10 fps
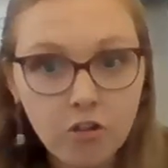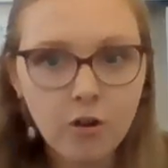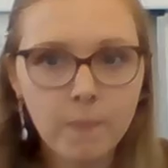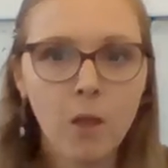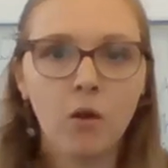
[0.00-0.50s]

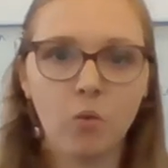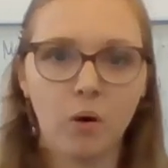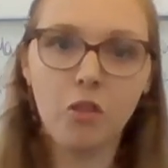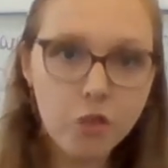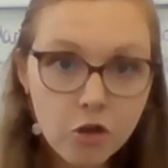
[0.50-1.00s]
So I
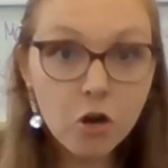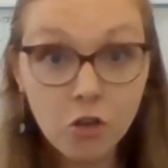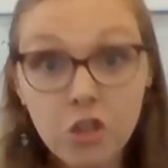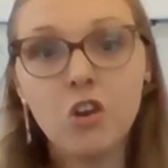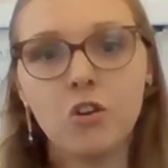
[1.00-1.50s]

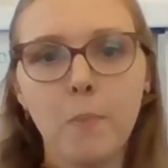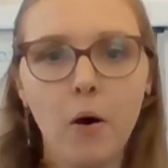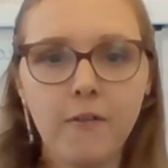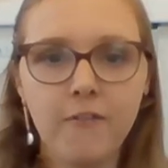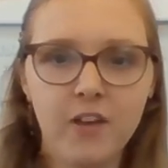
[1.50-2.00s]
thud
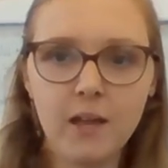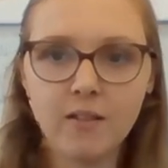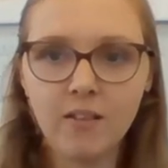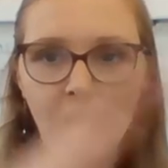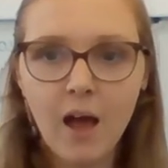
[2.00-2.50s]
my
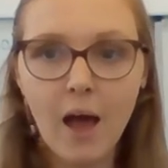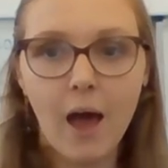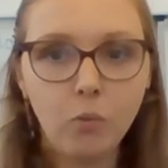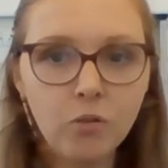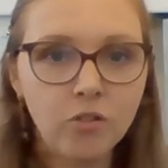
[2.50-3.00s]
feet
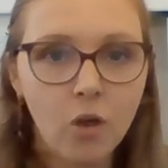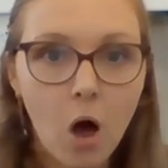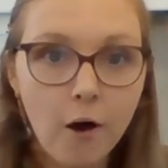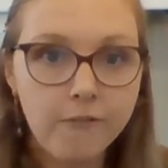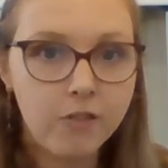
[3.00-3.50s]
out of the